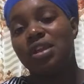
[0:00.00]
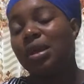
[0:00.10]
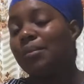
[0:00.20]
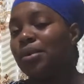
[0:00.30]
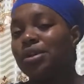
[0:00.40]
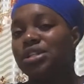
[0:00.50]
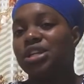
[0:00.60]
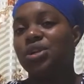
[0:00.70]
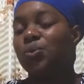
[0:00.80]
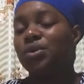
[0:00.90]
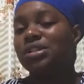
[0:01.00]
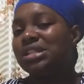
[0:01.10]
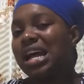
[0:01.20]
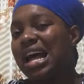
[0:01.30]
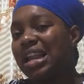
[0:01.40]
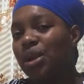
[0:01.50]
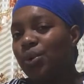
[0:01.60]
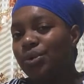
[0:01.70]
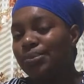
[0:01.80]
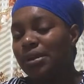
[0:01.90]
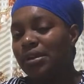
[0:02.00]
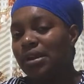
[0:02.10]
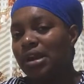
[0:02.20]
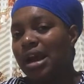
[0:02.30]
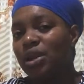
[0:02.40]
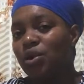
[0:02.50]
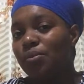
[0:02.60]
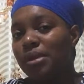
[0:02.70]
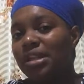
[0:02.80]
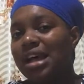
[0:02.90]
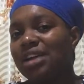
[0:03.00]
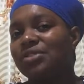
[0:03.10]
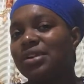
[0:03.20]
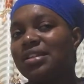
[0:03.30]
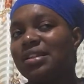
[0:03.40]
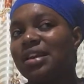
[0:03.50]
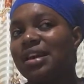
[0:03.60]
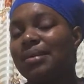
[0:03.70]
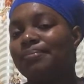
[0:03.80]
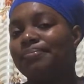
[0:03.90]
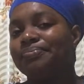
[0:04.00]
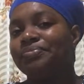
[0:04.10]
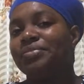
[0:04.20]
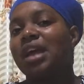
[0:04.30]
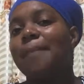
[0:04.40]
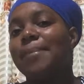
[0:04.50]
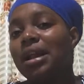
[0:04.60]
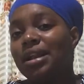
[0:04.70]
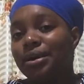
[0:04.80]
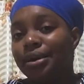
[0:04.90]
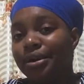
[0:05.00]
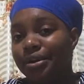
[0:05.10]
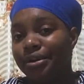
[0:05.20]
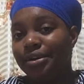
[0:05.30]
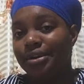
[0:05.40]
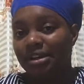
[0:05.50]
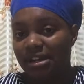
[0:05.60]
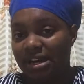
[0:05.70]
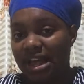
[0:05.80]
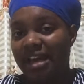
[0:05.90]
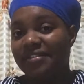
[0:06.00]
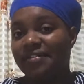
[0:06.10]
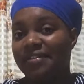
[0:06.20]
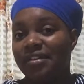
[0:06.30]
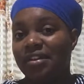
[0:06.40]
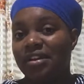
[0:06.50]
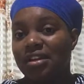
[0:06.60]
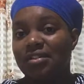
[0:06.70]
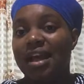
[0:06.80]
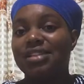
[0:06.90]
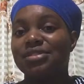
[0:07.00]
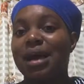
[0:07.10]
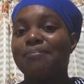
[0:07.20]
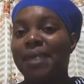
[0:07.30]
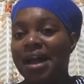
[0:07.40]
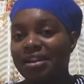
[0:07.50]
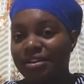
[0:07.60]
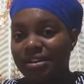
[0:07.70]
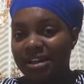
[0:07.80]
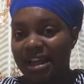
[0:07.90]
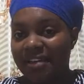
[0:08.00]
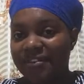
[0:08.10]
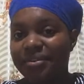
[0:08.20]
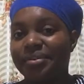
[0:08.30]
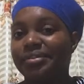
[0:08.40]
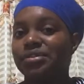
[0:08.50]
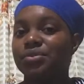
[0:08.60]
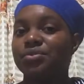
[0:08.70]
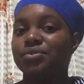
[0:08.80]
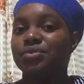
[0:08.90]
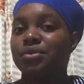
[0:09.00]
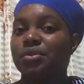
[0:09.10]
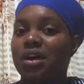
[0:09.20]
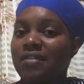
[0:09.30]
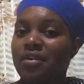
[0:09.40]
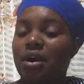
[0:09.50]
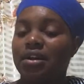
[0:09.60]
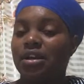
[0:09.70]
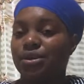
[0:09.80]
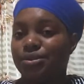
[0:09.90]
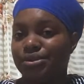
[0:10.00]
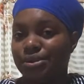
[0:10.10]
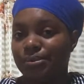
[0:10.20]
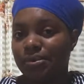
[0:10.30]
it, but it wouldn't allow me. It actually said abandon live. So I had to abandon the live in order to have gone on YouTube.